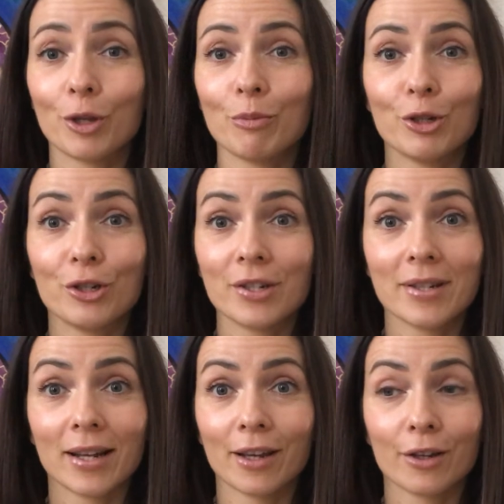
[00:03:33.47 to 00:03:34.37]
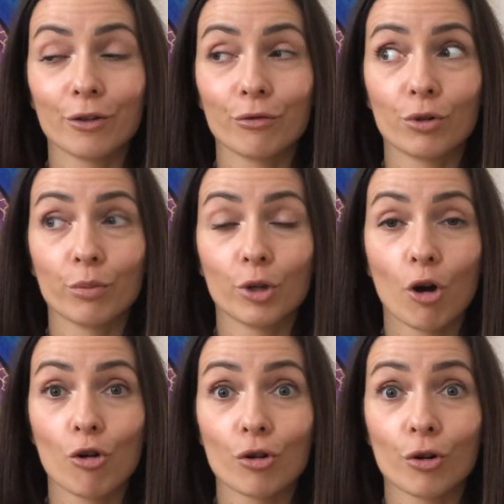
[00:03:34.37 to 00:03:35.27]
images like from the
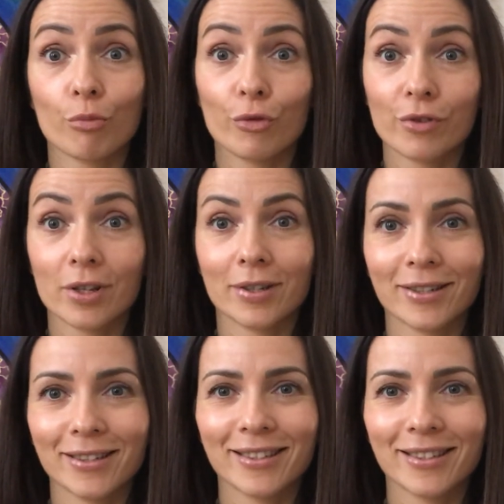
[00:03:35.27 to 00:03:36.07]
horror movie.